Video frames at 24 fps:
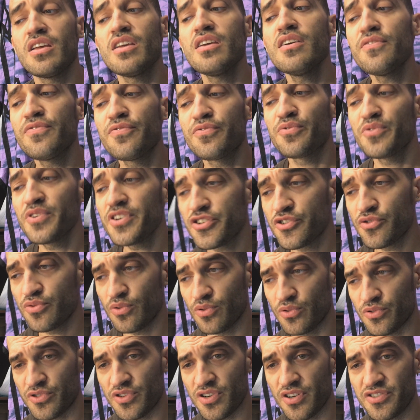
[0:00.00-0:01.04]
If
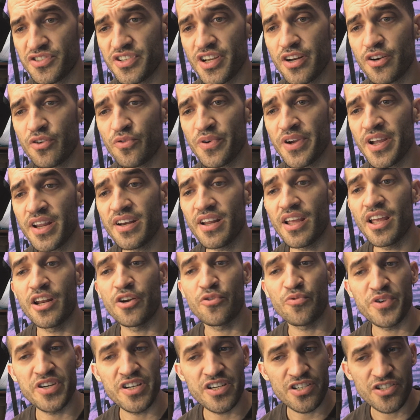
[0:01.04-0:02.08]
rituals generate
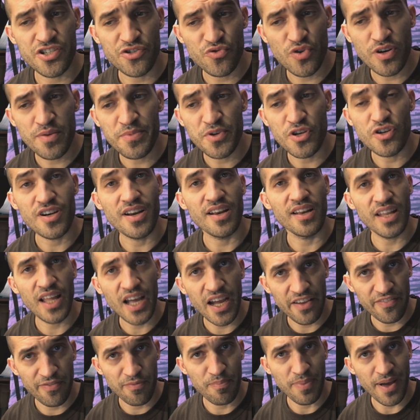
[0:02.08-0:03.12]
and redistribute
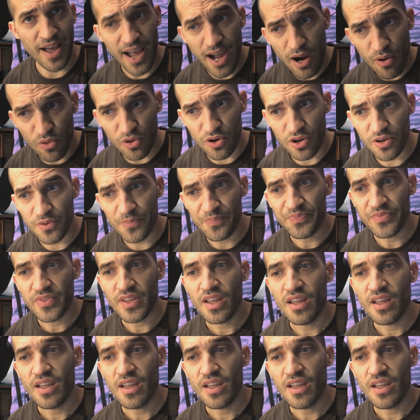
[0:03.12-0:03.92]
life power,